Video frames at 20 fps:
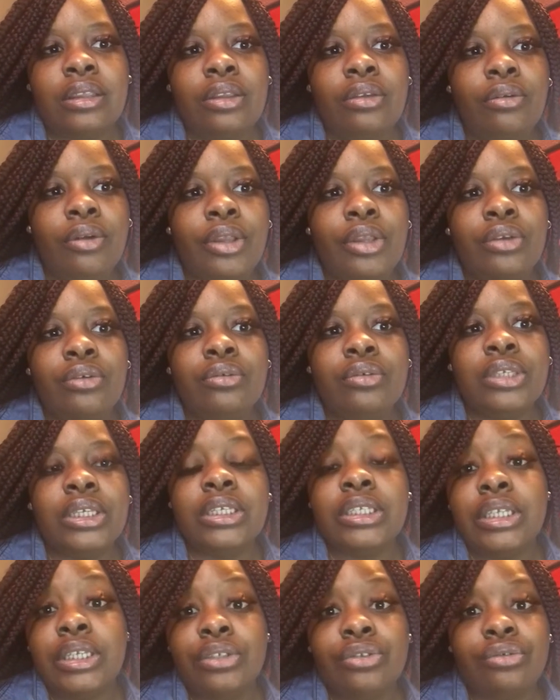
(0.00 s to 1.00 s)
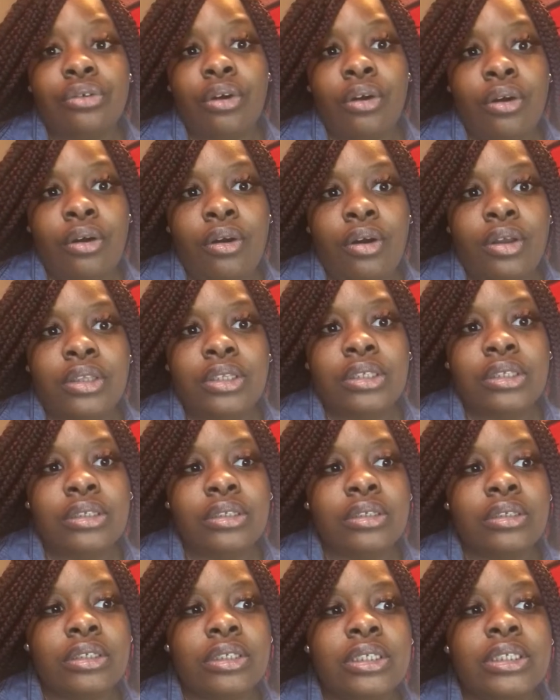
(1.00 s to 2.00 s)
You could use essential oil
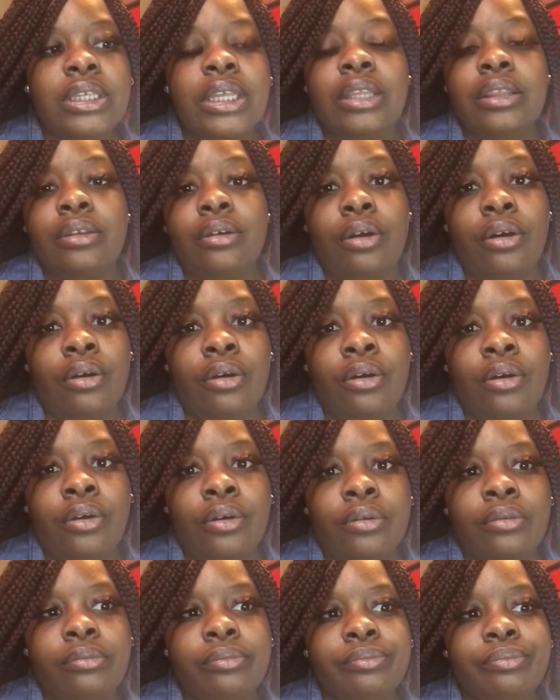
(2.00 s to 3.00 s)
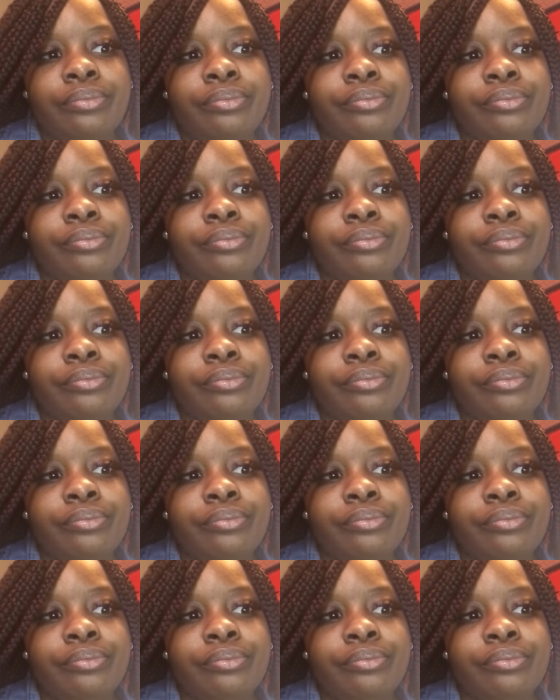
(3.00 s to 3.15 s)
to scent the oil,